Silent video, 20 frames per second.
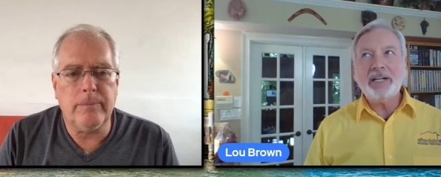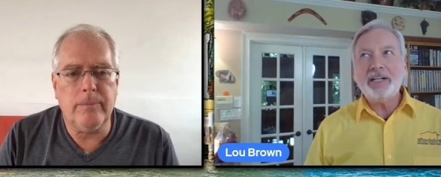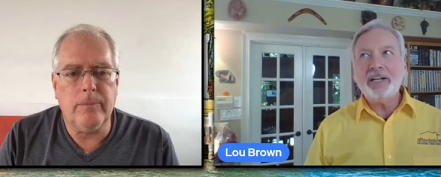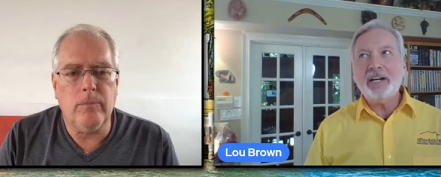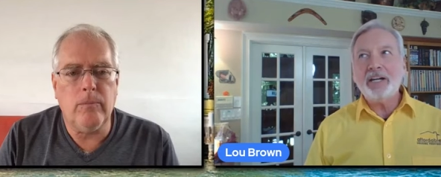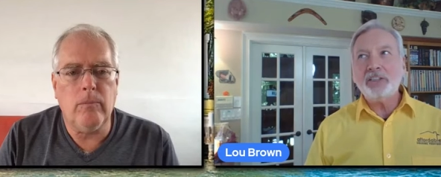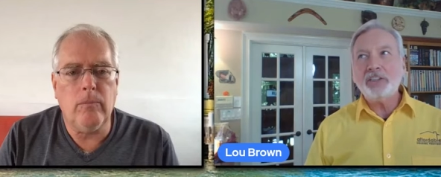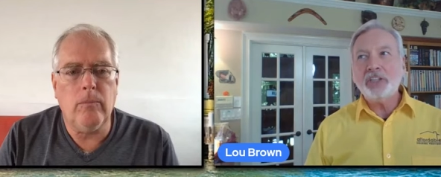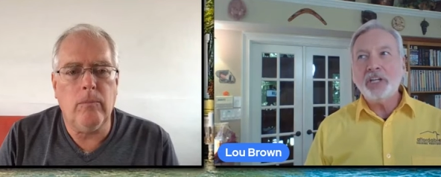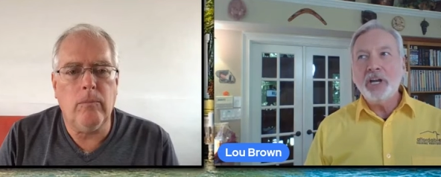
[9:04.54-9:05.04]

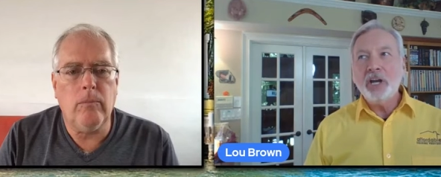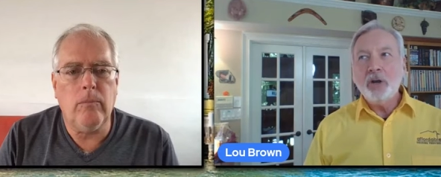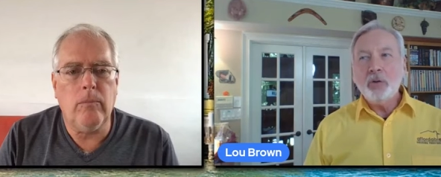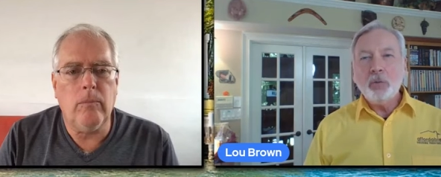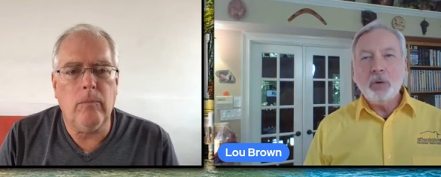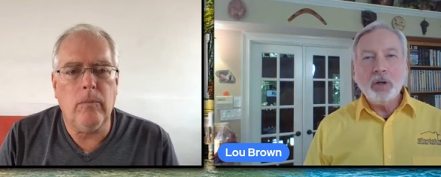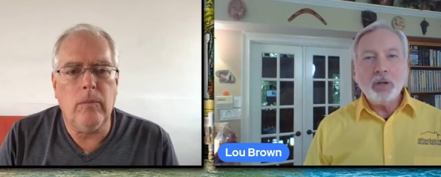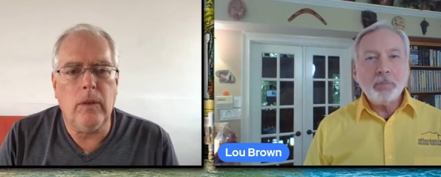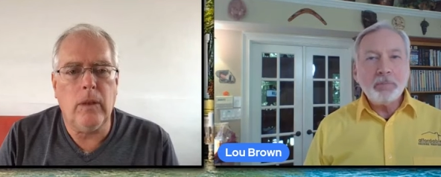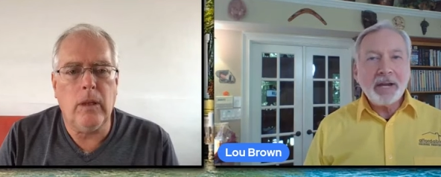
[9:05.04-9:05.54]
Speaker 1: gosh.
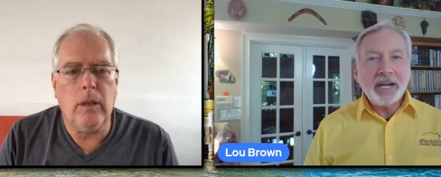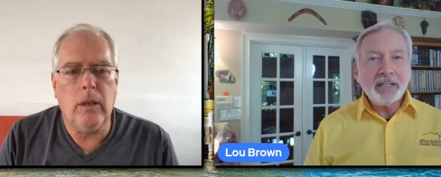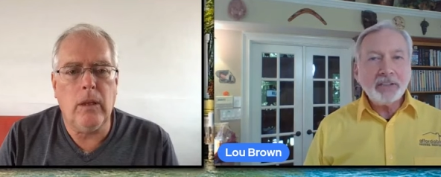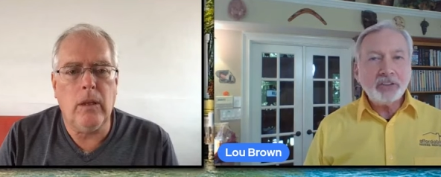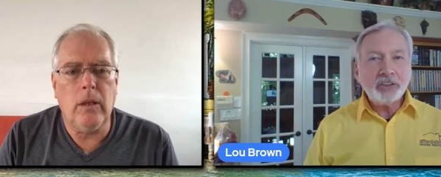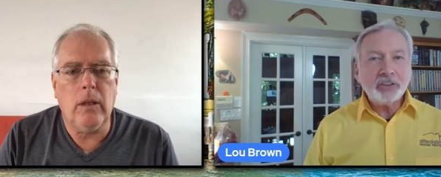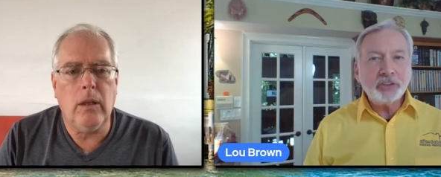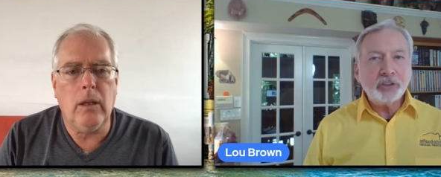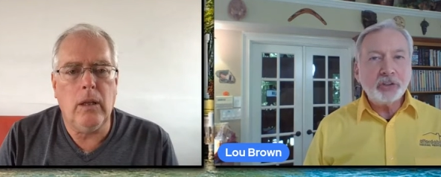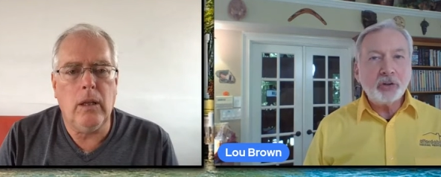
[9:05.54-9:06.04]
Well,
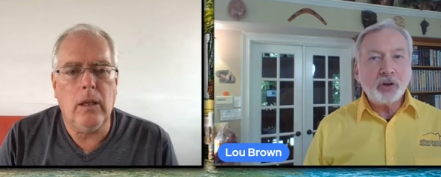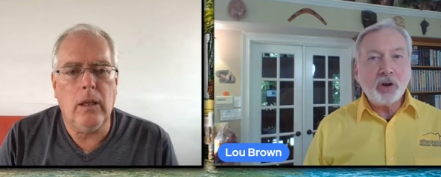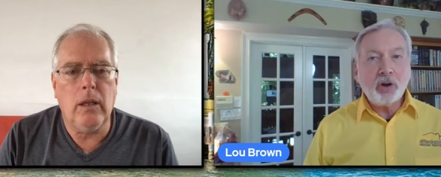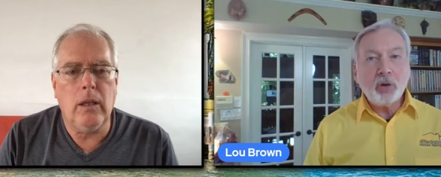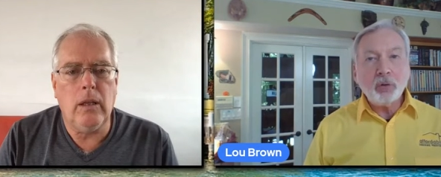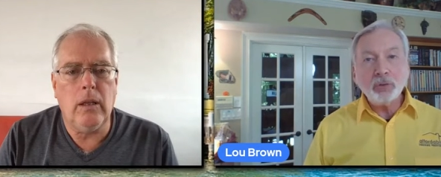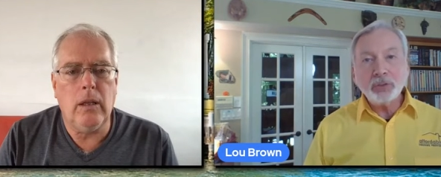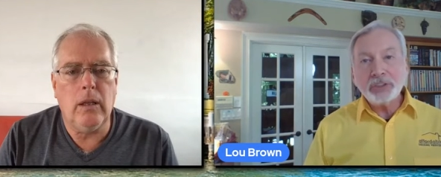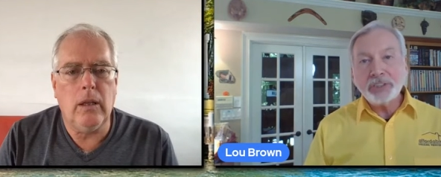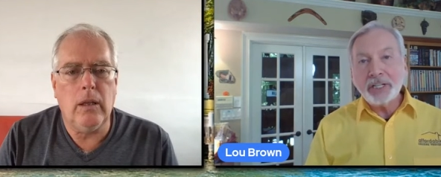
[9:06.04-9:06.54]
imagine you're a
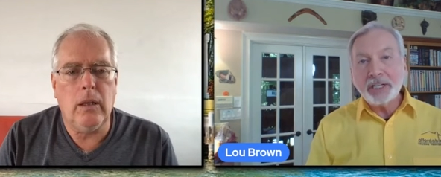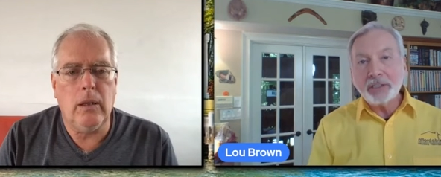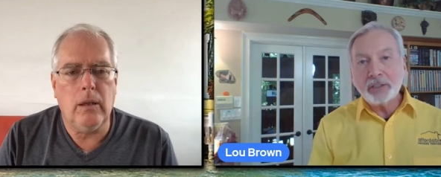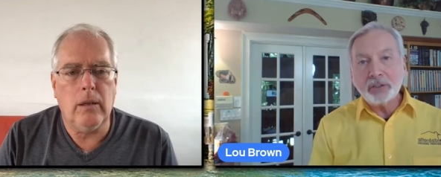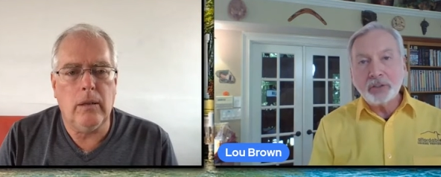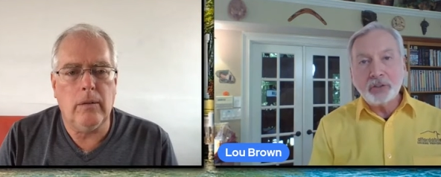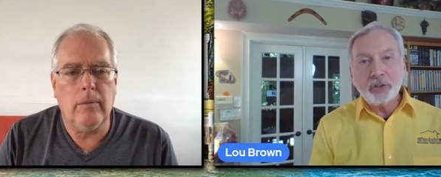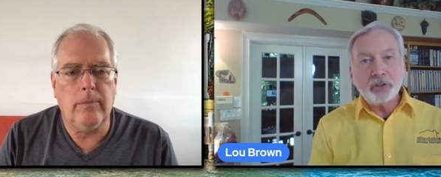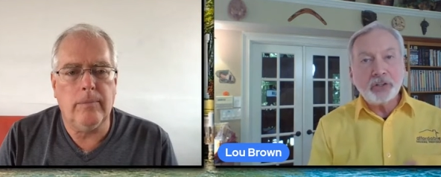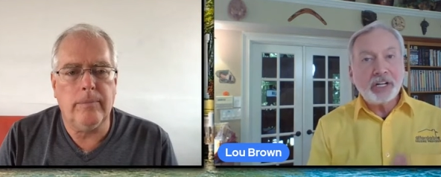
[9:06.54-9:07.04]
wholesaler,
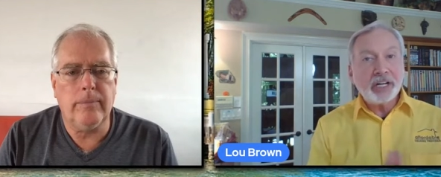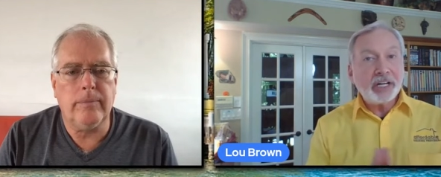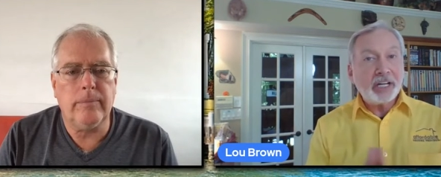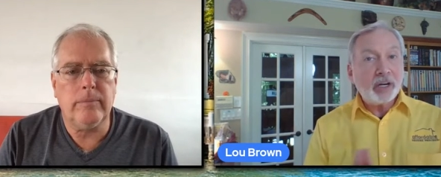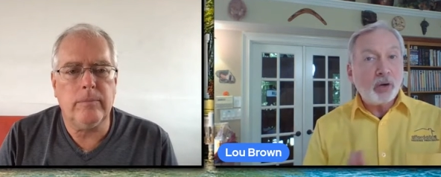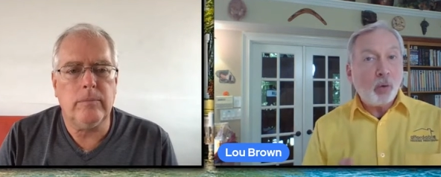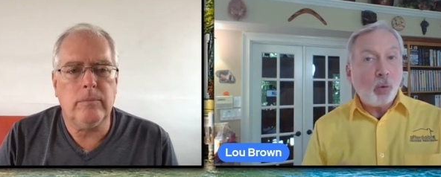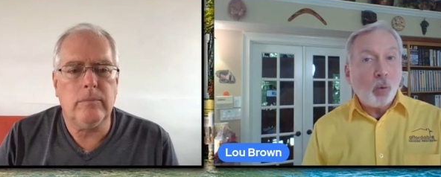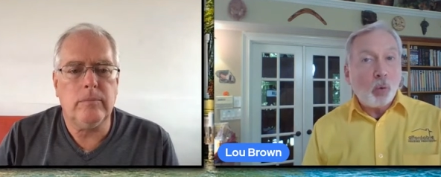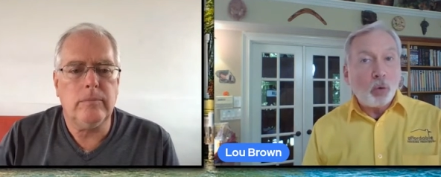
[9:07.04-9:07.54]
you're
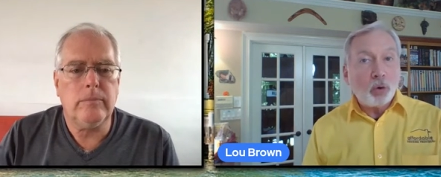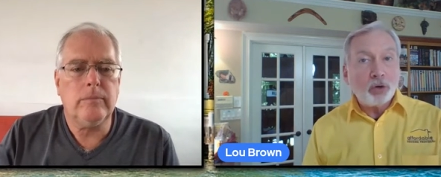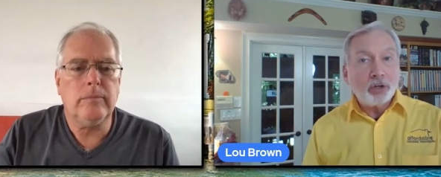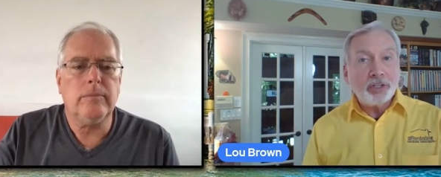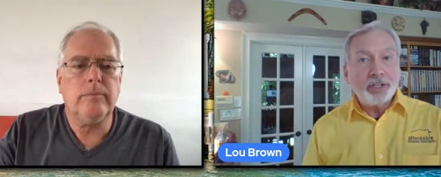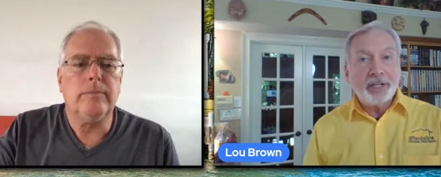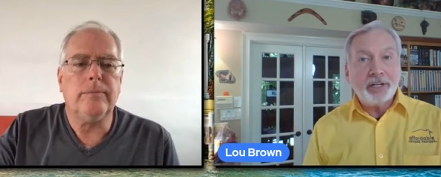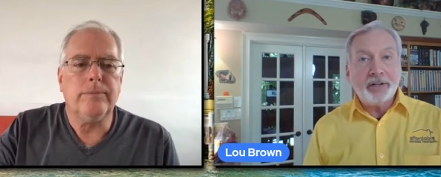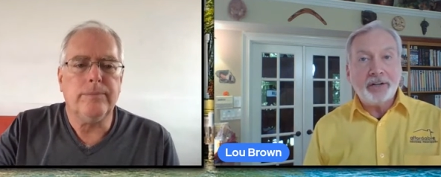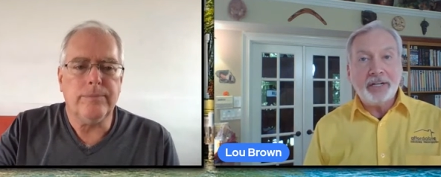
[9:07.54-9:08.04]
getting
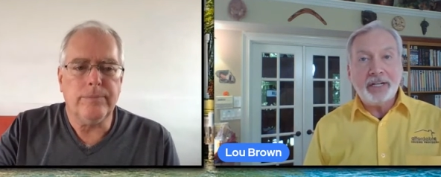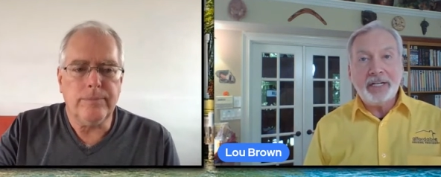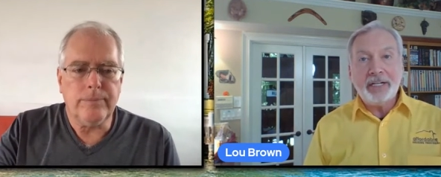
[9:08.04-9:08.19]
ordinary